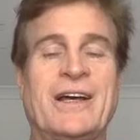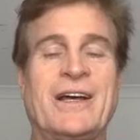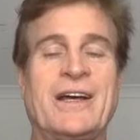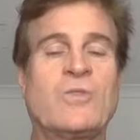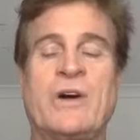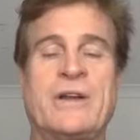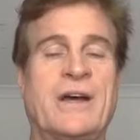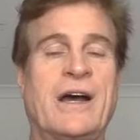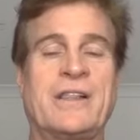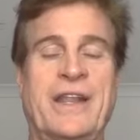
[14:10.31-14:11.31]
to go on a
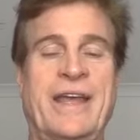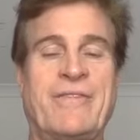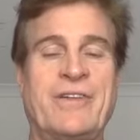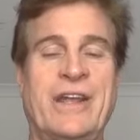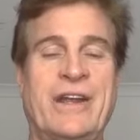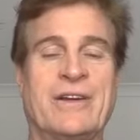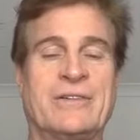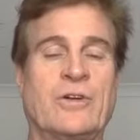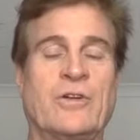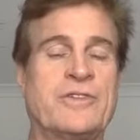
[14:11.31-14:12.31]
holiday every
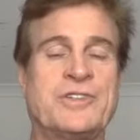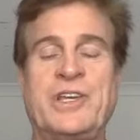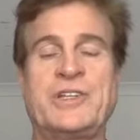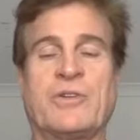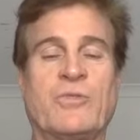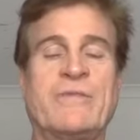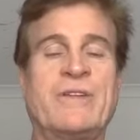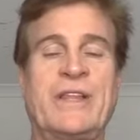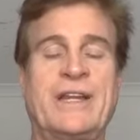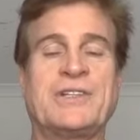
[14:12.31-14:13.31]
year overseas or
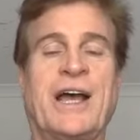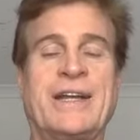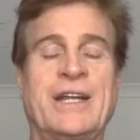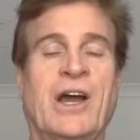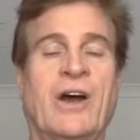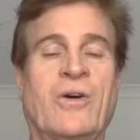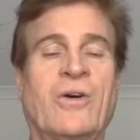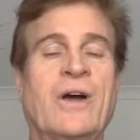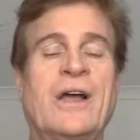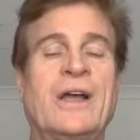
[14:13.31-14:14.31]
wherever they decide to go,